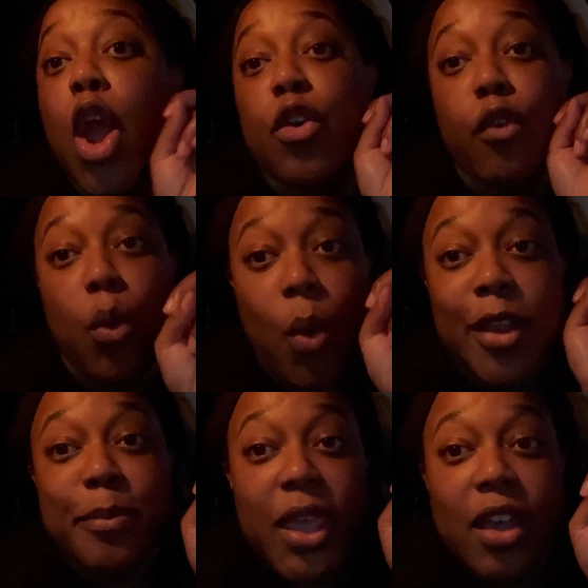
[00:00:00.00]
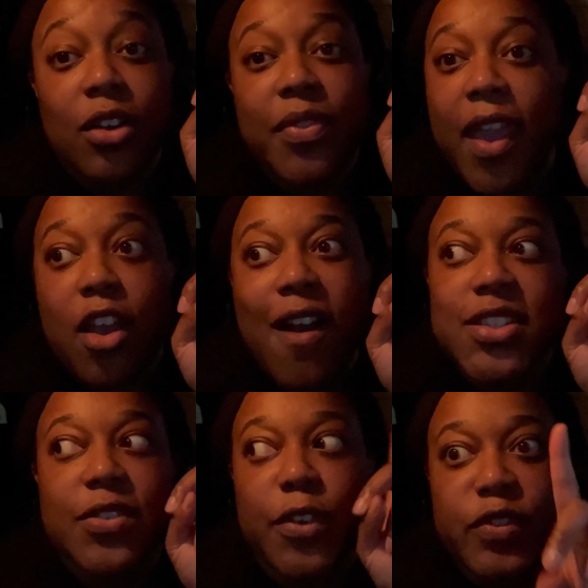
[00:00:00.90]
for one meal that
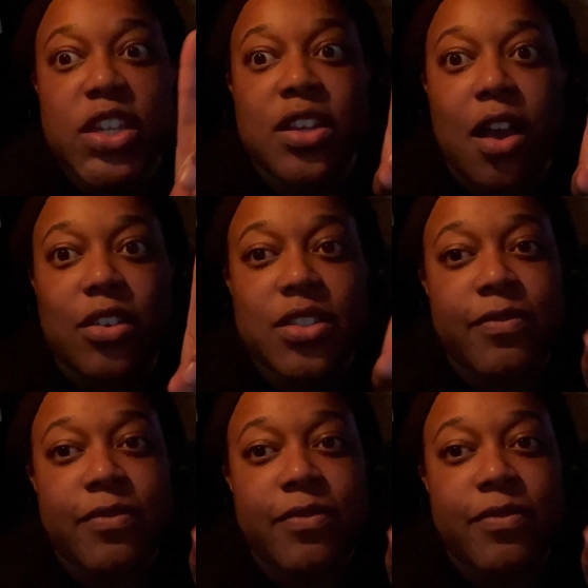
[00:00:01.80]
costs fifteen dollars